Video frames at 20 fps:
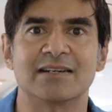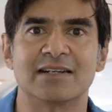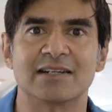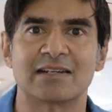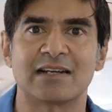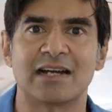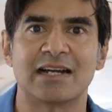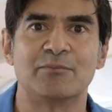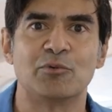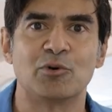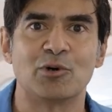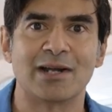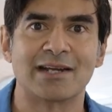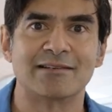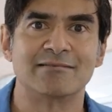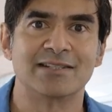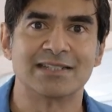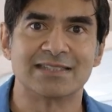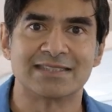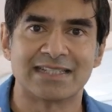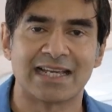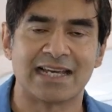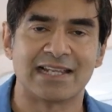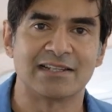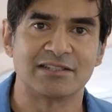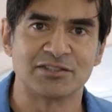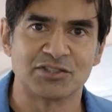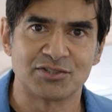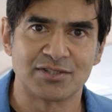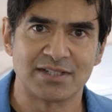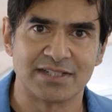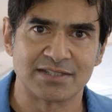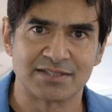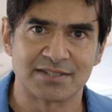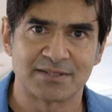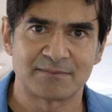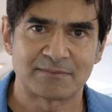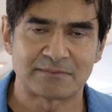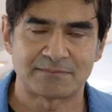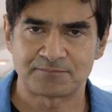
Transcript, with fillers: a carbohydrate challenge test.